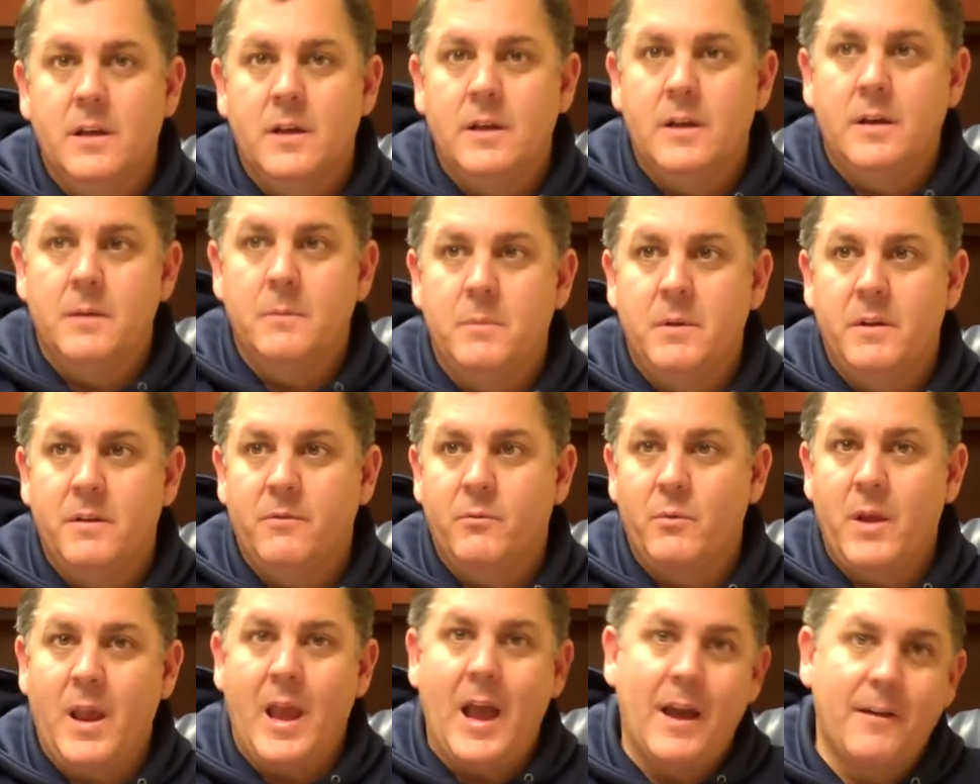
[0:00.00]
uh, but if
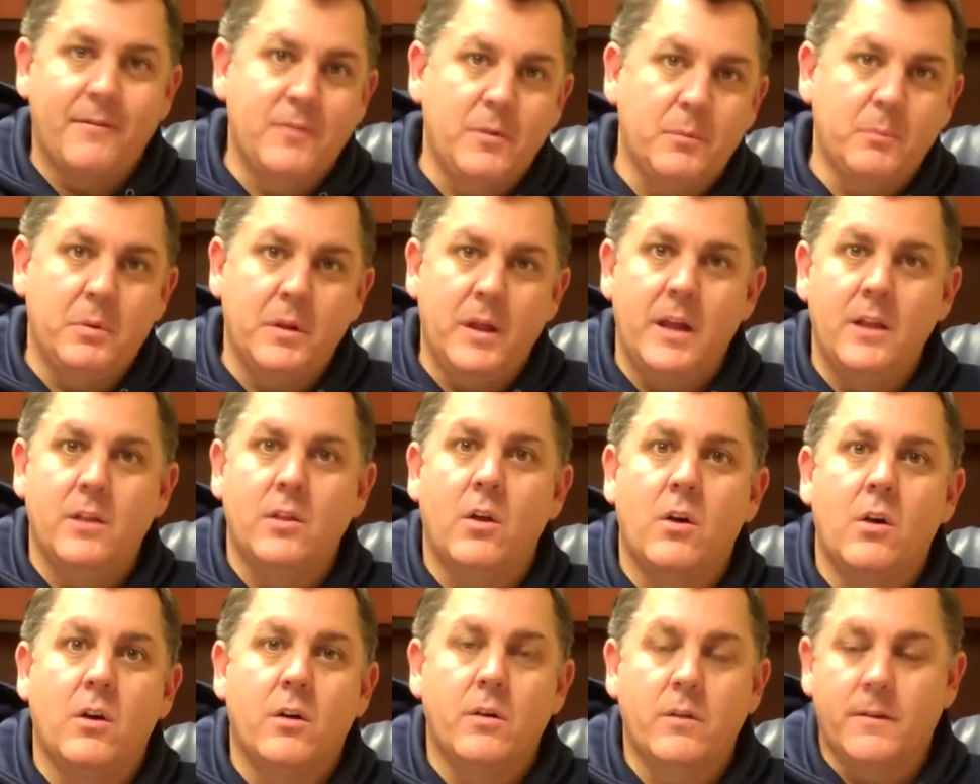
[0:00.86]
we have to play
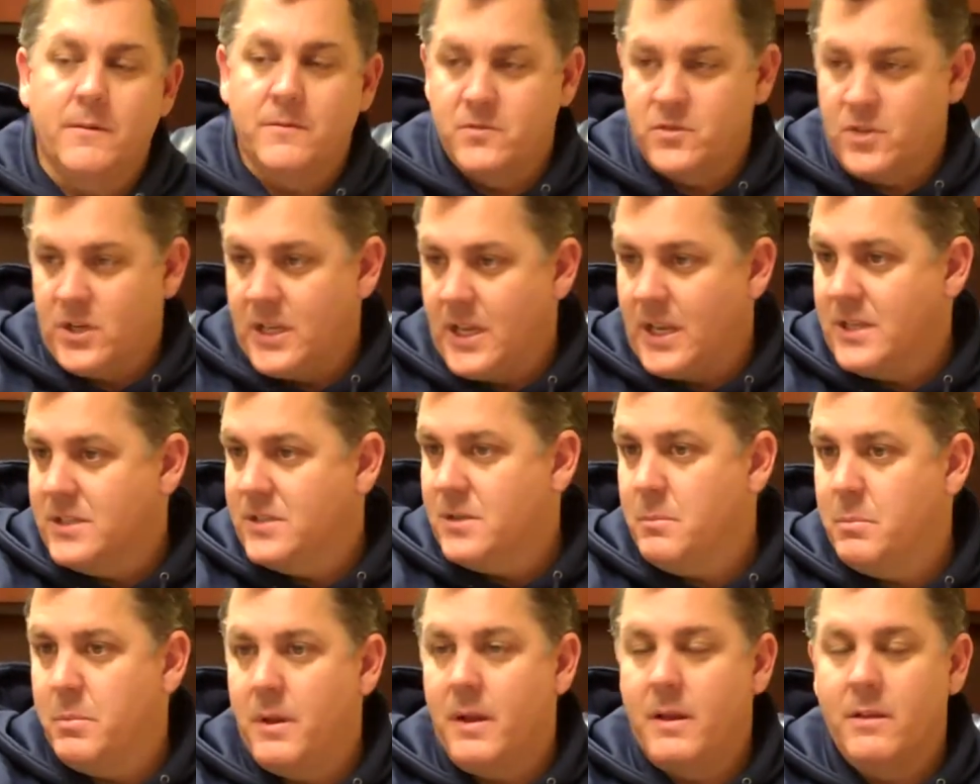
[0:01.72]
long, if she needs
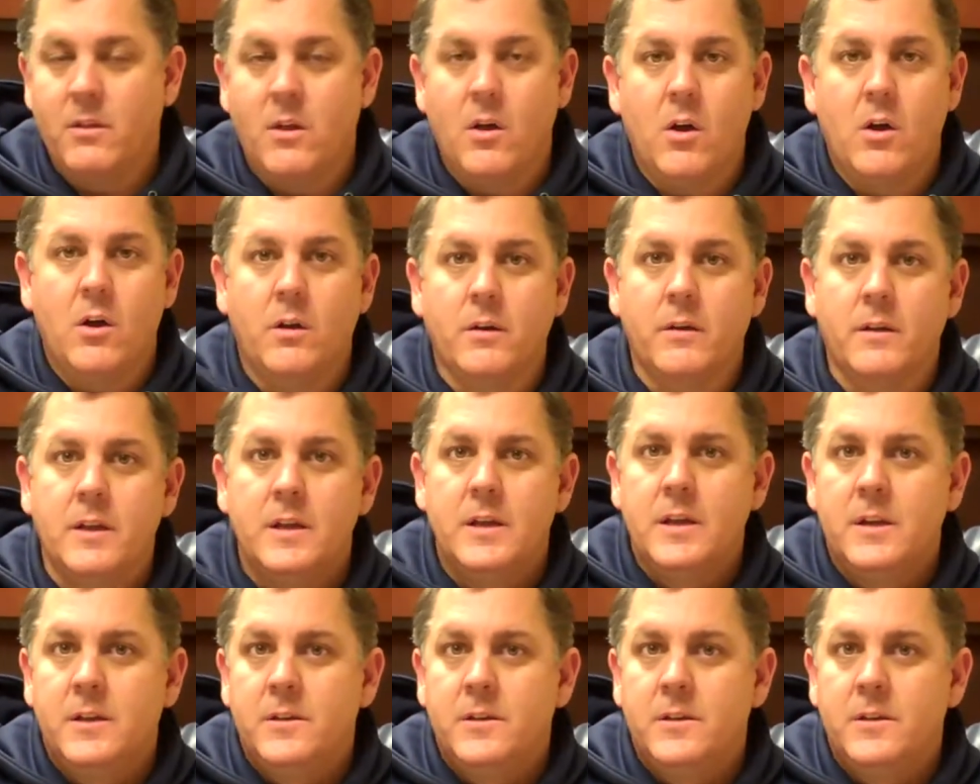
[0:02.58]
to play long,